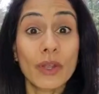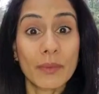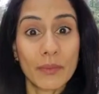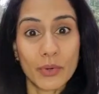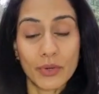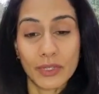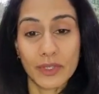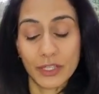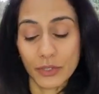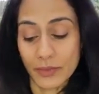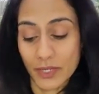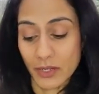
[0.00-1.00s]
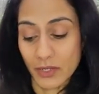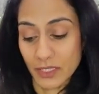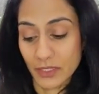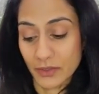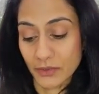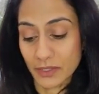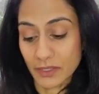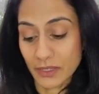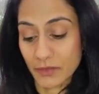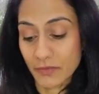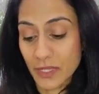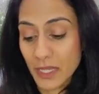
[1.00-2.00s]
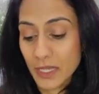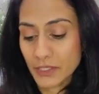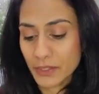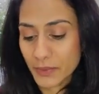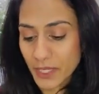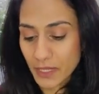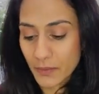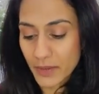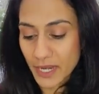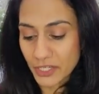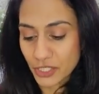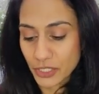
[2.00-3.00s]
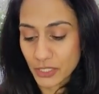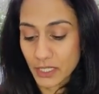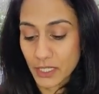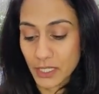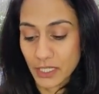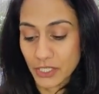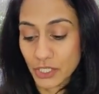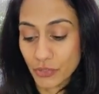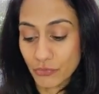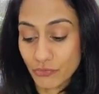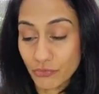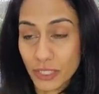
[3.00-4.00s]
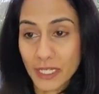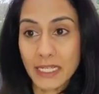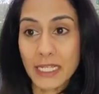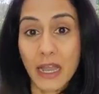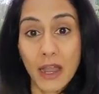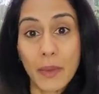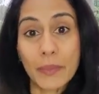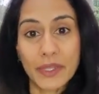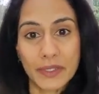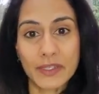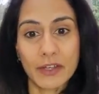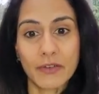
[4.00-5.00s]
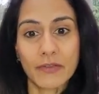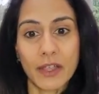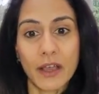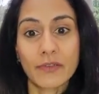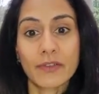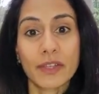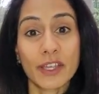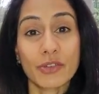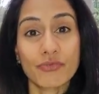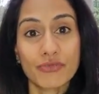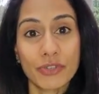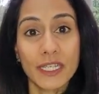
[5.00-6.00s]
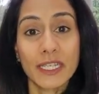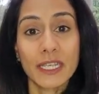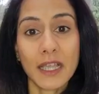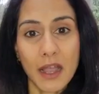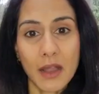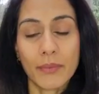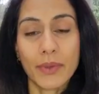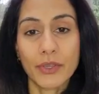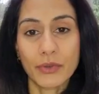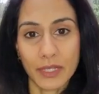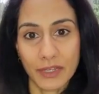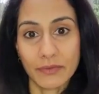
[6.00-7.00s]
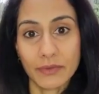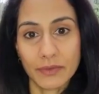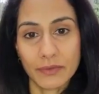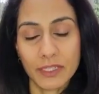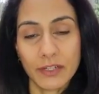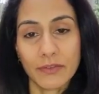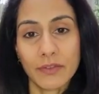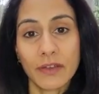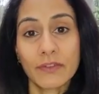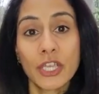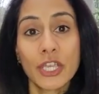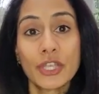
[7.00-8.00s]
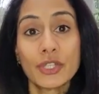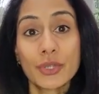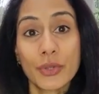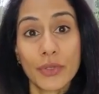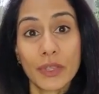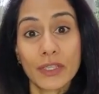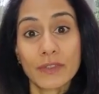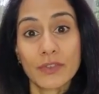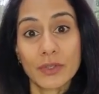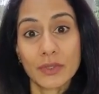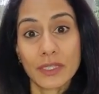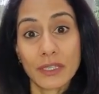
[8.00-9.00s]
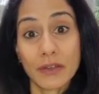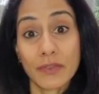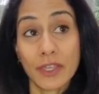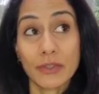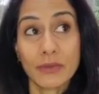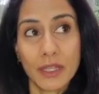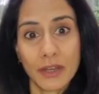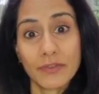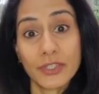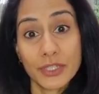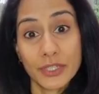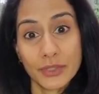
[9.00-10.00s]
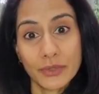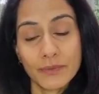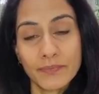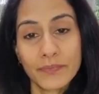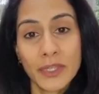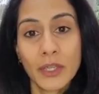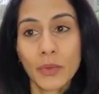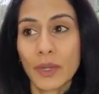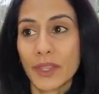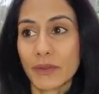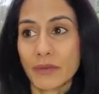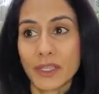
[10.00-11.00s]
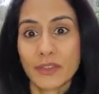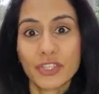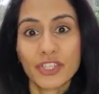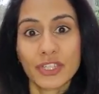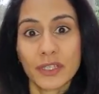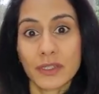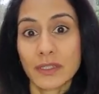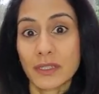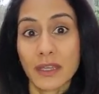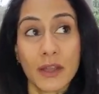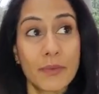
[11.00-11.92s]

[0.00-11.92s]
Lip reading: important that you be kind to yourself, to be compassionate, and to really up the self-love, like really up your levels of self-love. Do things for yourself that you love to do, whether it's just